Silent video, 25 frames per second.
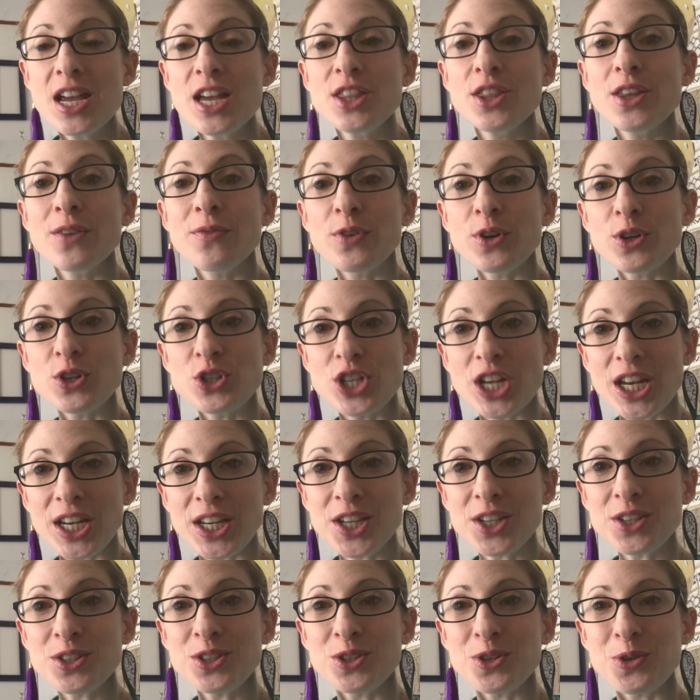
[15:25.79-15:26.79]
The
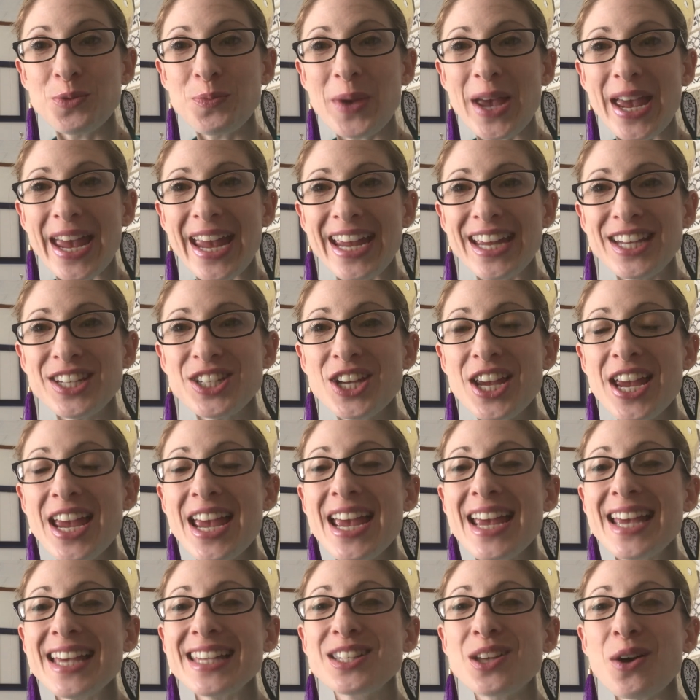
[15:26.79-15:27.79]
Virginia Zoo page
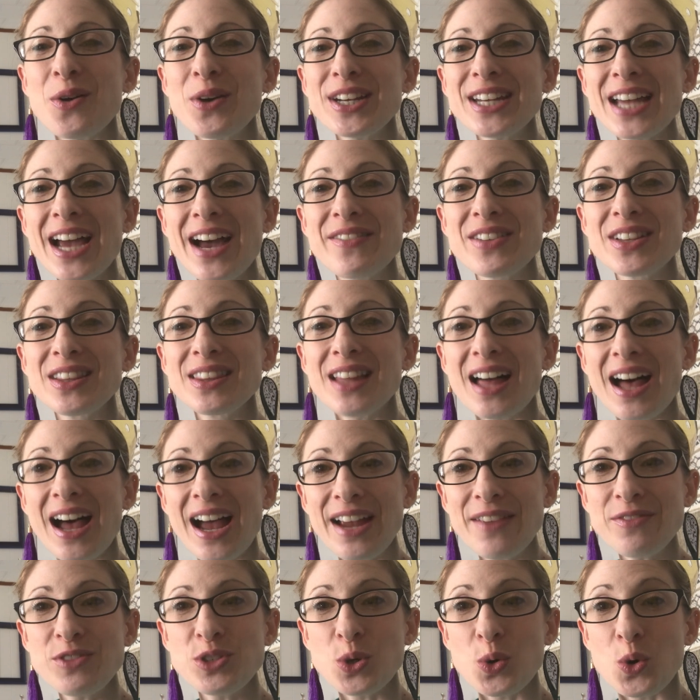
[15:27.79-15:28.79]
is going to have a
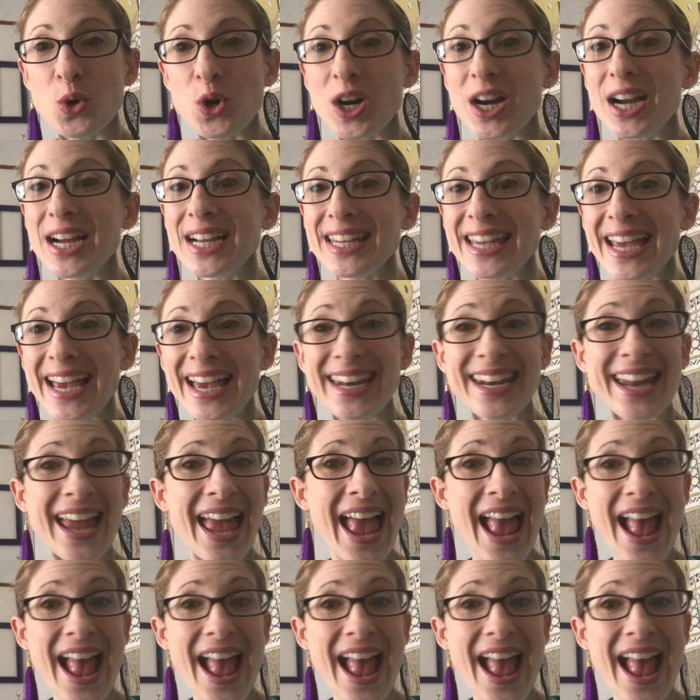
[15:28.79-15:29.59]
live tour, again,